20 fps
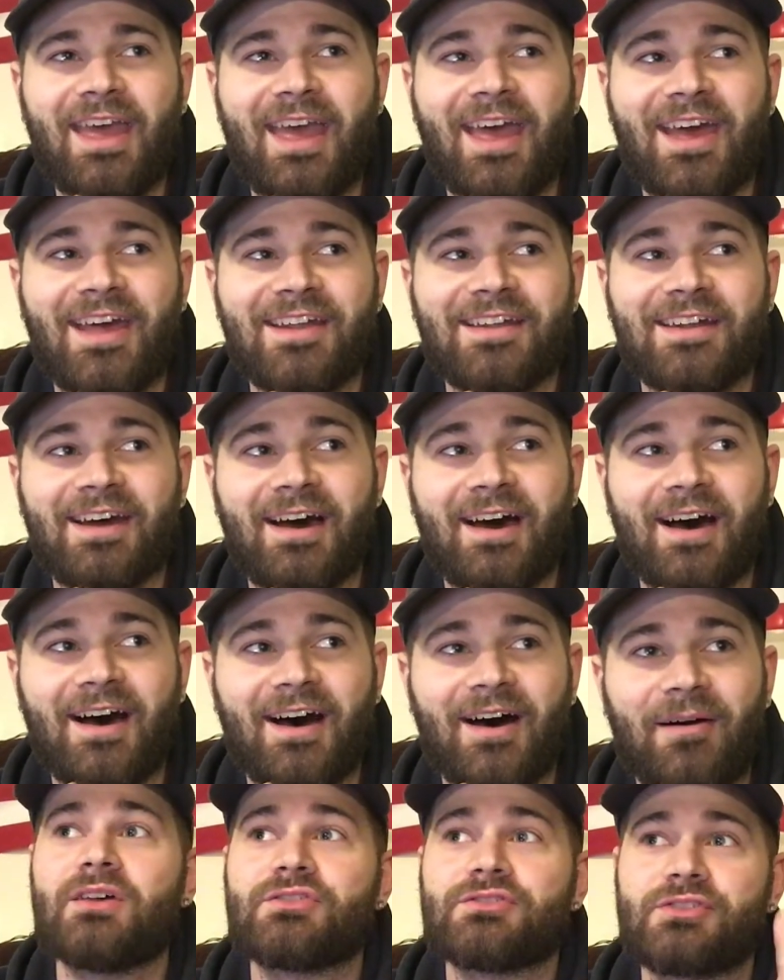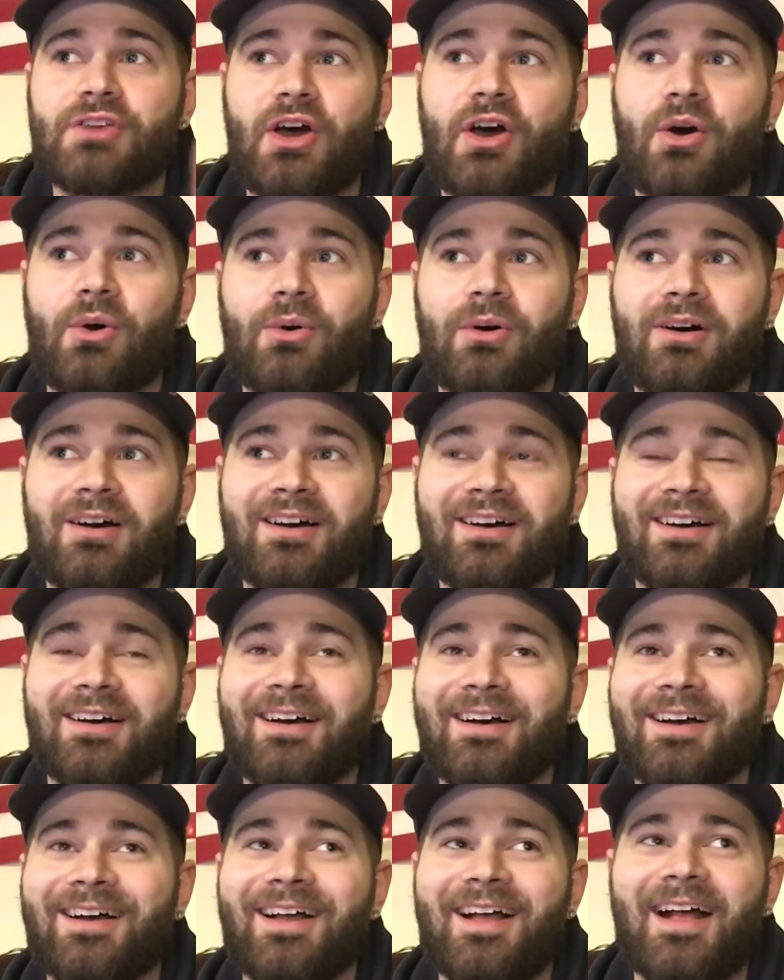And uh, so
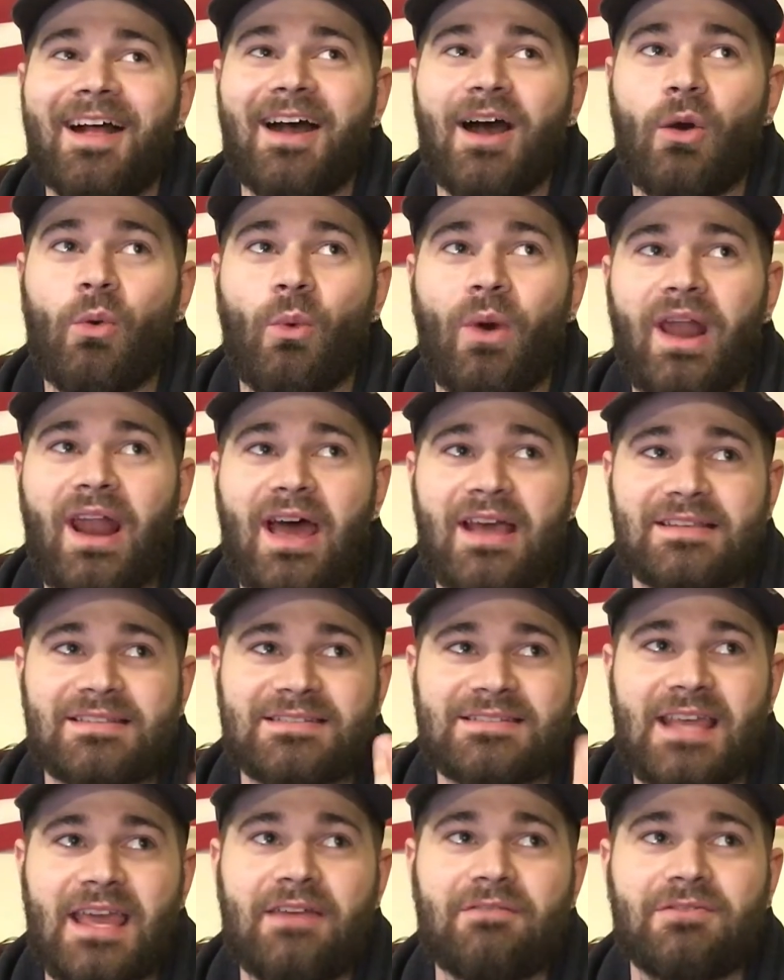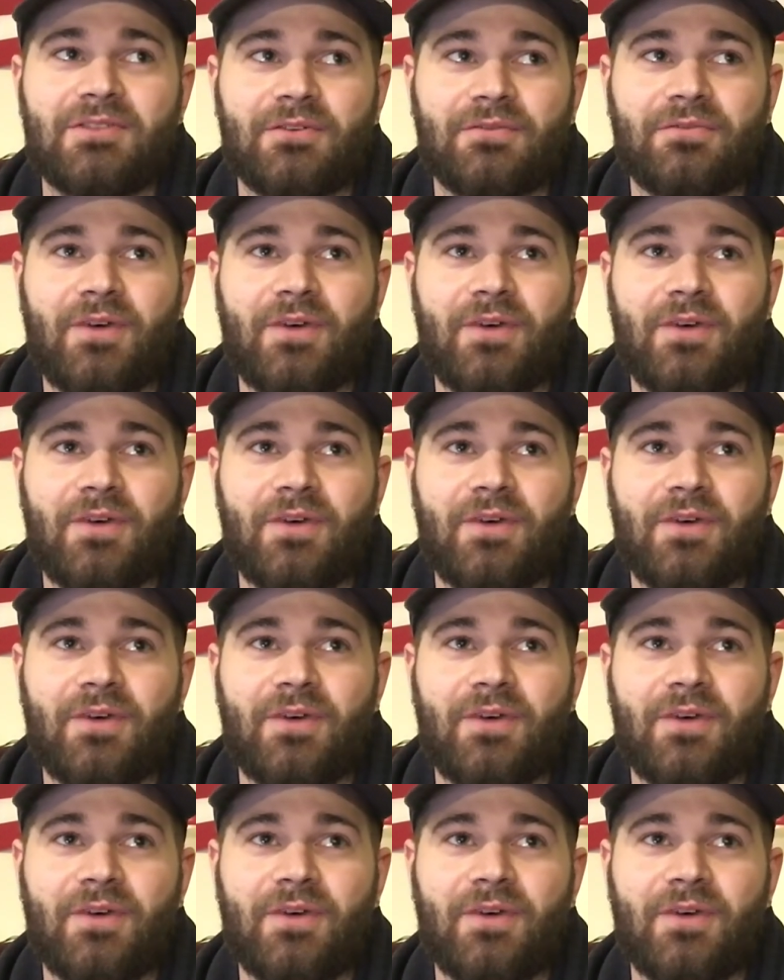when I saved the